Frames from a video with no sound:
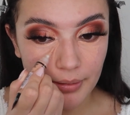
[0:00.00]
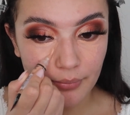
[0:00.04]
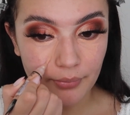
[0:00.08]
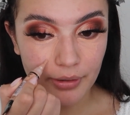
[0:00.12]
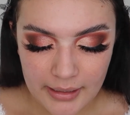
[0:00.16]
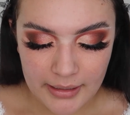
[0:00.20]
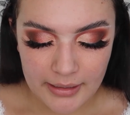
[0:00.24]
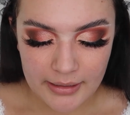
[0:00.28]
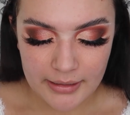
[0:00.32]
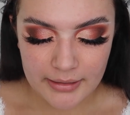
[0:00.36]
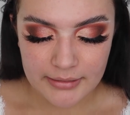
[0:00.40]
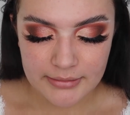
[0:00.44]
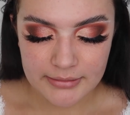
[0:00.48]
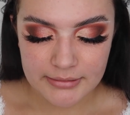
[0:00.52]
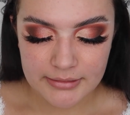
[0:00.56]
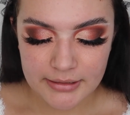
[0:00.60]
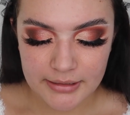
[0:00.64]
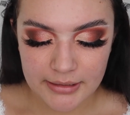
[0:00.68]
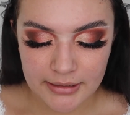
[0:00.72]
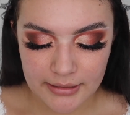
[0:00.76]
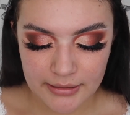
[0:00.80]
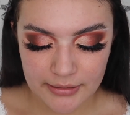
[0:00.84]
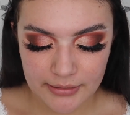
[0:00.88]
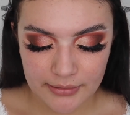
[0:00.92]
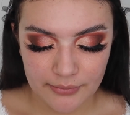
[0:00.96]
And
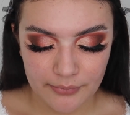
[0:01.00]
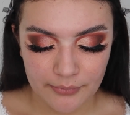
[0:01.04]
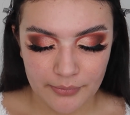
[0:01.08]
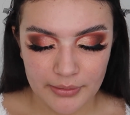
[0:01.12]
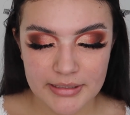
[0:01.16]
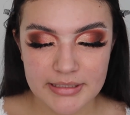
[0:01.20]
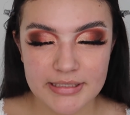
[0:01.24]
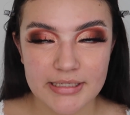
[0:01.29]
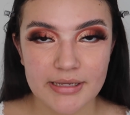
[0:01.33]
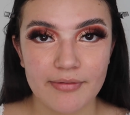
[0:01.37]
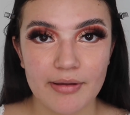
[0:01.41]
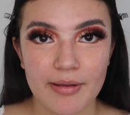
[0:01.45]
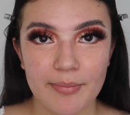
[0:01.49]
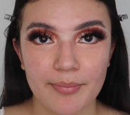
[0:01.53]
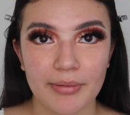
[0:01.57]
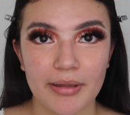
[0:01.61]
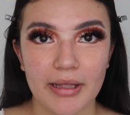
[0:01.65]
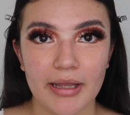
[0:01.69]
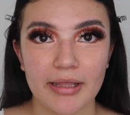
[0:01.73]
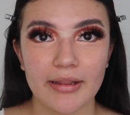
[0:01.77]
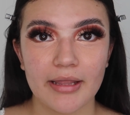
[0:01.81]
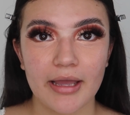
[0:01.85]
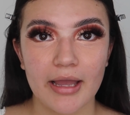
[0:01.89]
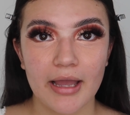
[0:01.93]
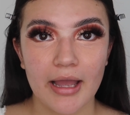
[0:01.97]
once I've
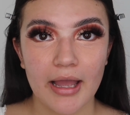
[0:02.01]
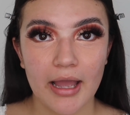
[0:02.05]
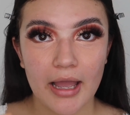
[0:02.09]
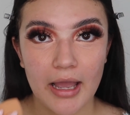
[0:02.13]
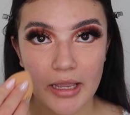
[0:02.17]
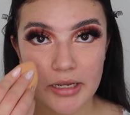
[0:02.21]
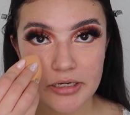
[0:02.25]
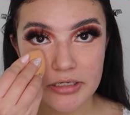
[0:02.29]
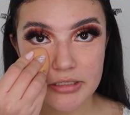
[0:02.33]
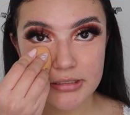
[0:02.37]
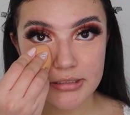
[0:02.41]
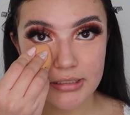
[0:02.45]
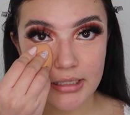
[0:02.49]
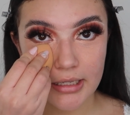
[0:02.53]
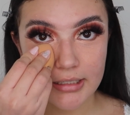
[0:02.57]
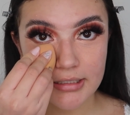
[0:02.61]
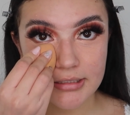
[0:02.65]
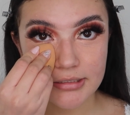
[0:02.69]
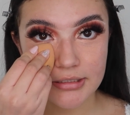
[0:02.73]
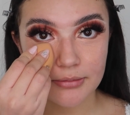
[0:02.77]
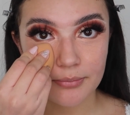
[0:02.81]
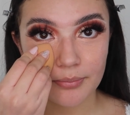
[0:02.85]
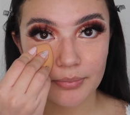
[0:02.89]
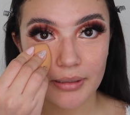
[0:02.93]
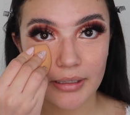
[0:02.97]
applied that, I just
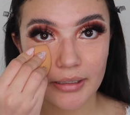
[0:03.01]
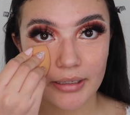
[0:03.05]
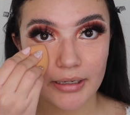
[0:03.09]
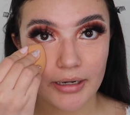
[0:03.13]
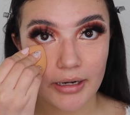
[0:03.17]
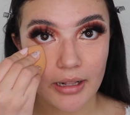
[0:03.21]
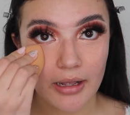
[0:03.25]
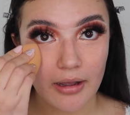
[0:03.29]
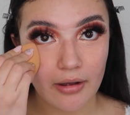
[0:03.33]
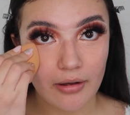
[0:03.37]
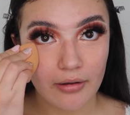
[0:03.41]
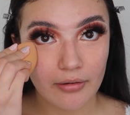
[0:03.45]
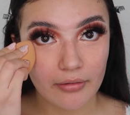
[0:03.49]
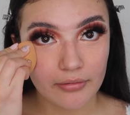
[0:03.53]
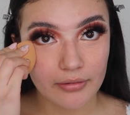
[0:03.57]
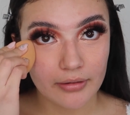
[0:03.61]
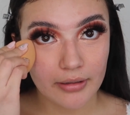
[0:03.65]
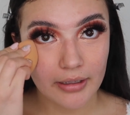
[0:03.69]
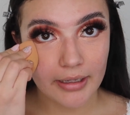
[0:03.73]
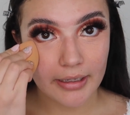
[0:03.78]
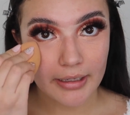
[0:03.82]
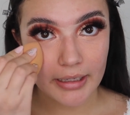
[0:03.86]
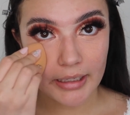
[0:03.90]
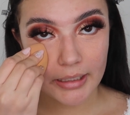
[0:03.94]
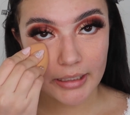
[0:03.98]
like to blend it out
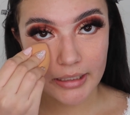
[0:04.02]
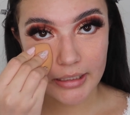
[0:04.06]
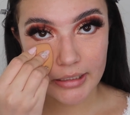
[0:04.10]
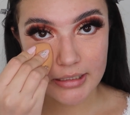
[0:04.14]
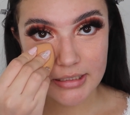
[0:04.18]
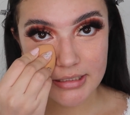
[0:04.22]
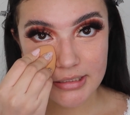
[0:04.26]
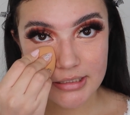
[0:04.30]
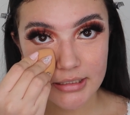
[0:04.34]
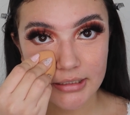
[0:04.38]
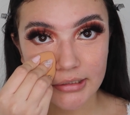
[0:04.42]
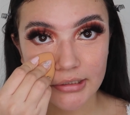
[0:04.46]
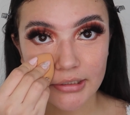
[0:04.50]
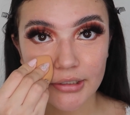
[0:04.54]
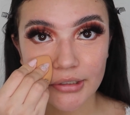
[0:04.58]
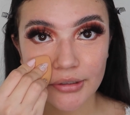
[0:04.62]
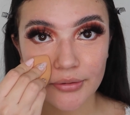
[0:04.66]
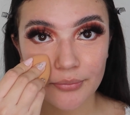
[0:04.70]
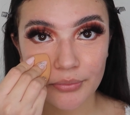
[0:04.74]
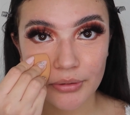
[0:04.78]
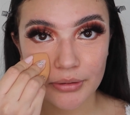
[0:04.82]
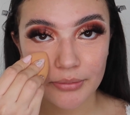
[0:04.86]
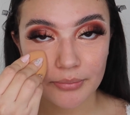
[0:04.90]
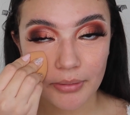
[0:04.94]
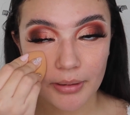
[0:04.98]
like a concealer
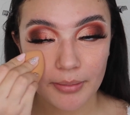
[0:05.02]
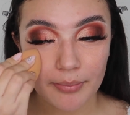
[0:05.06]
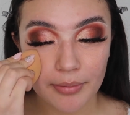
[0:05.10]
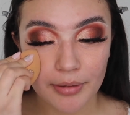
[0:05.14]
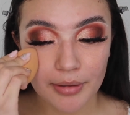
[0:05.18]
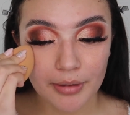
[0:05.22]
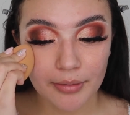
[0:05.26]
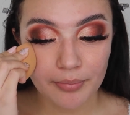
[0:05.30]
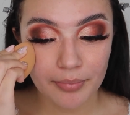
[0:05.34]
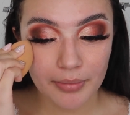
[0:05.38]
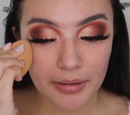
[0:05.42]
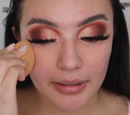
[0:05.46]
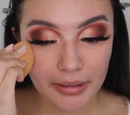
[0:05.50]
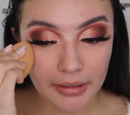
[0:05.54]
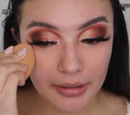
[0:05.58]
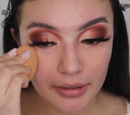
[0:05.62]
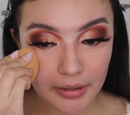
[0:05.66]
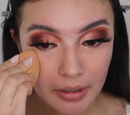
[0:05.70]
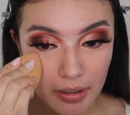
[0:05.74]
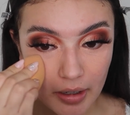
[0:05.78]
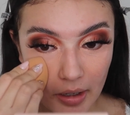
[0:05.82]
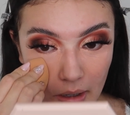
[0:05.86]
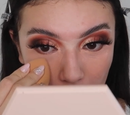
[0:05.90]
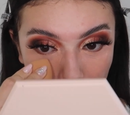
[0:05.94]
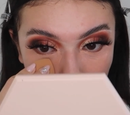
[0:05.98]
with my beauty
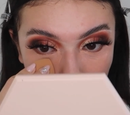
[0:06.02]
blender.